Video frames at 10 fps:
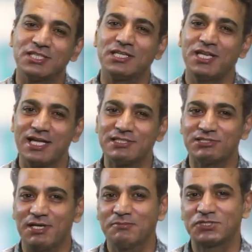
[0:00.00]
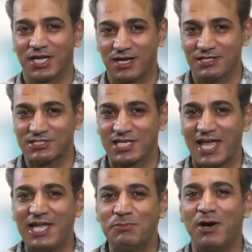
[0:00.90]
Landrum Shettles,
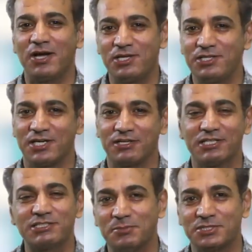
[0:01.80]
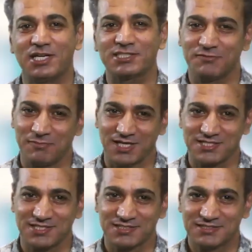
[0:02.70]
a pioneer in reproductive
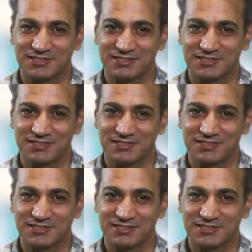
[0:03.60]
medicine.